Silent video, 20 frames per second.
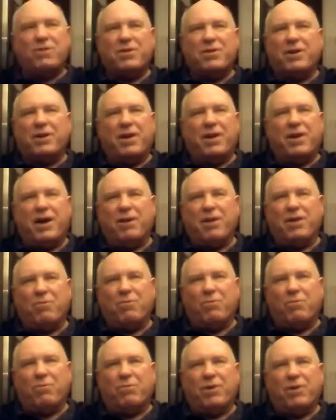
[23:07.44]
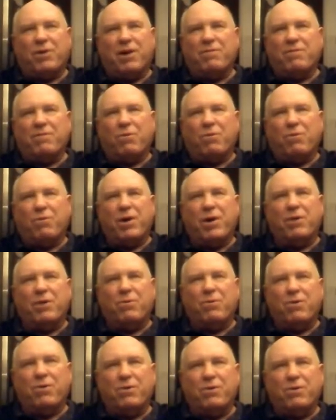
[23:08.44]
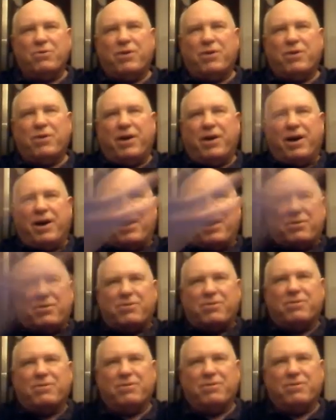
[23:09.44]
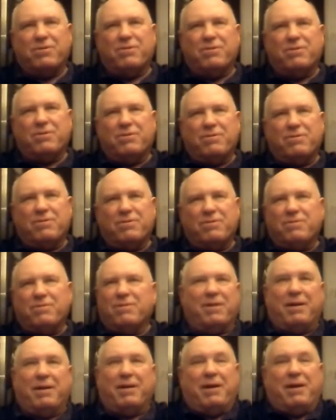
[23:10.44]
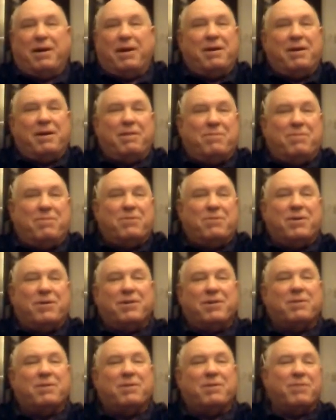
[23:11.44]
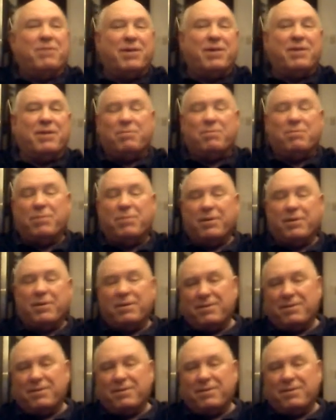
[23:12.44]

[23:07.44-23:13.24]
it had a kind of a red-orange cast. I have no idea why that would be.